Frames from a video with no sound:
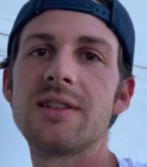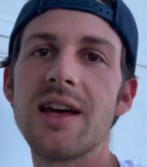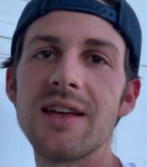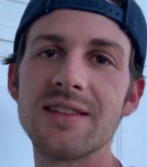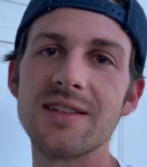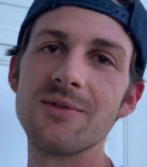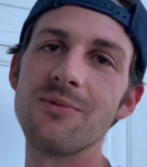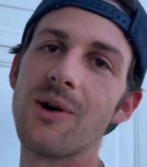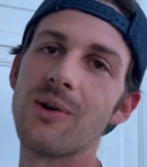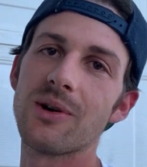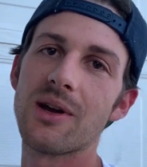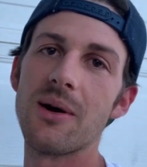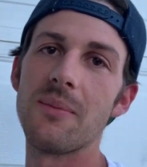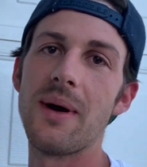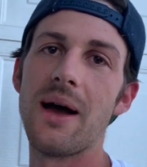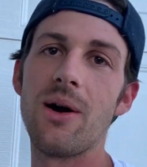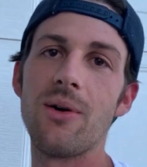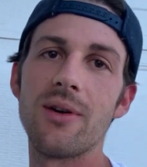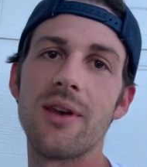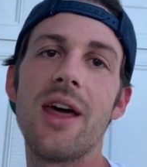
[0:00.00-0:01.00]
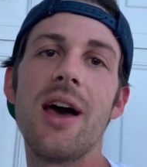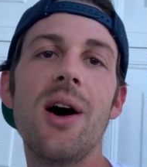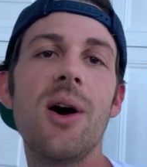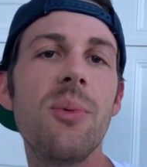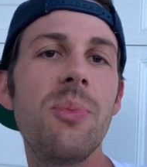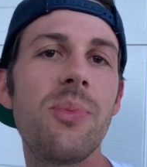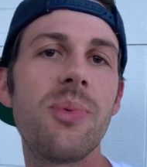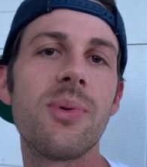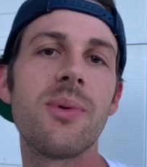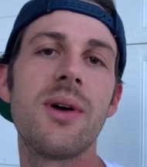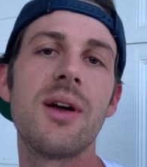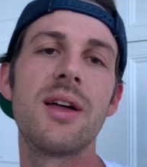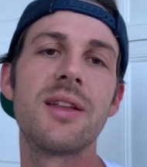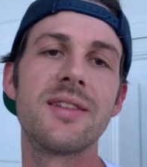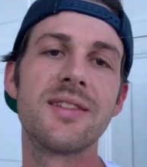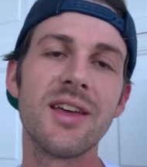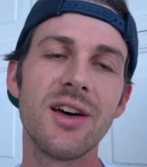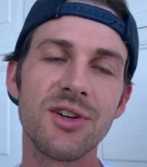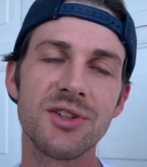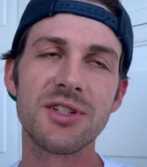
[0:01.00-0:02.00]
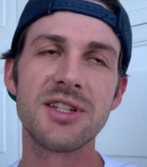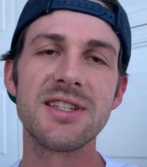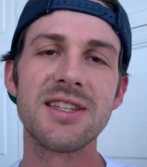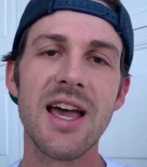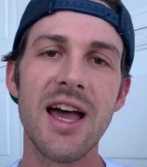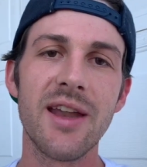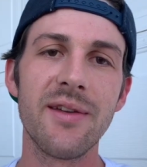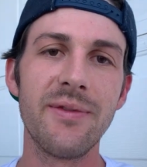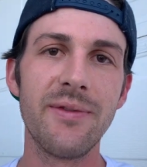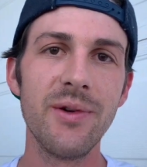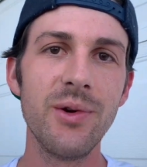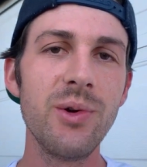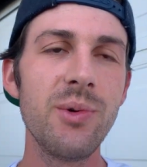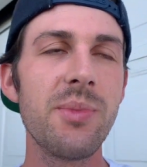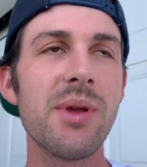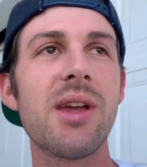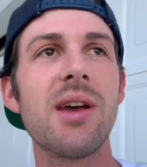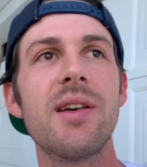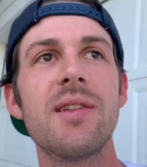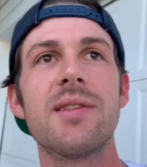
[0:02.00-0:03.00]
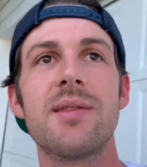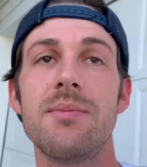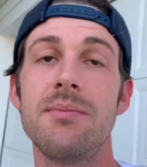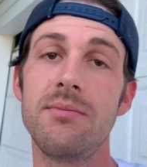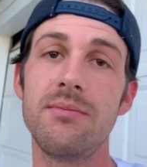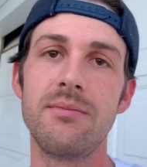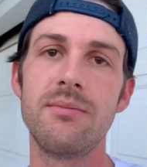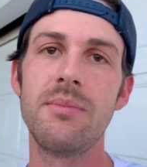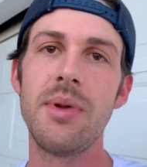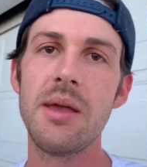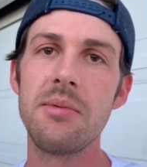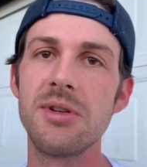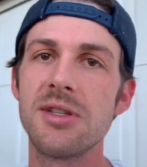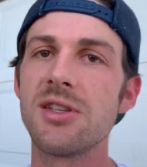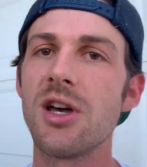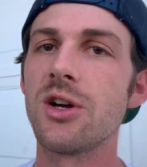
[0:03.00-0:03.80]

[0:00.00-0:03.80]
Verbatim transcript: Tessie won't come out and help until she's had food because baby's